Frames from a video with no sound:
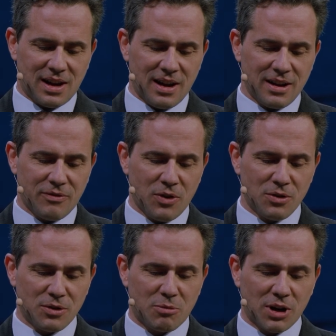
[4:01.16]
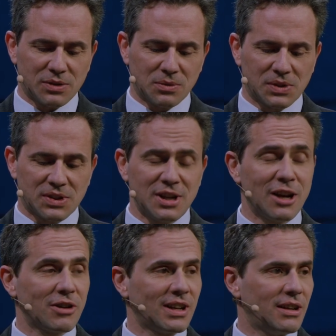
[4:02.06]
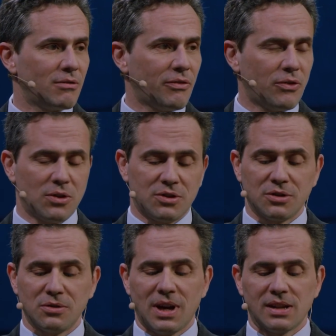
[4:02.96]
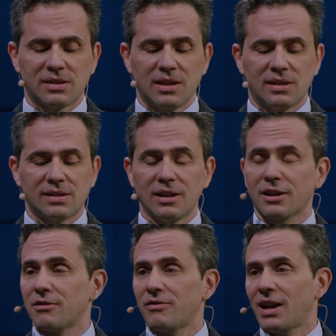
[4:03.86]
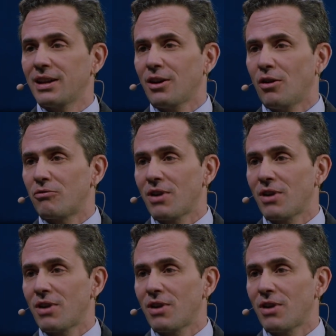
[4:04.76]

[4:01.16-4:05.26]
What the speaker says: I have heard Brussels sneeringly referred to as the Silicon Valley of